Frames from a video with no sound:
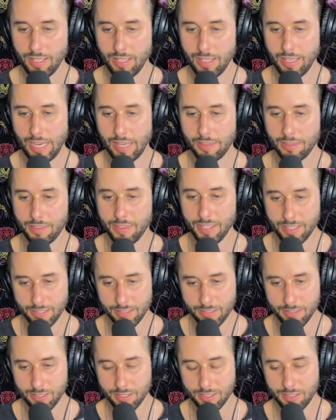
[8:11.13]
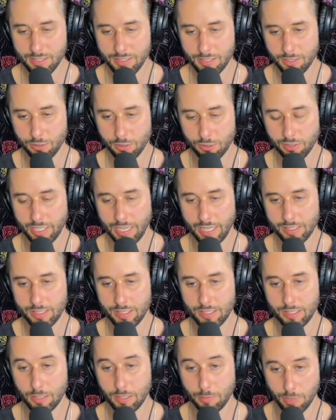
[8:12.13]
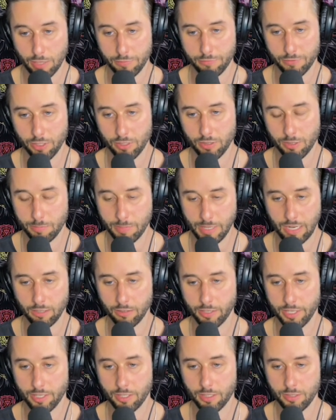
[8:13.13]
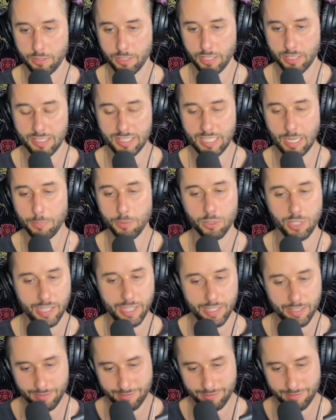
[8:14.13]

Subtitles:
And this creates the buffer, the barrier to separate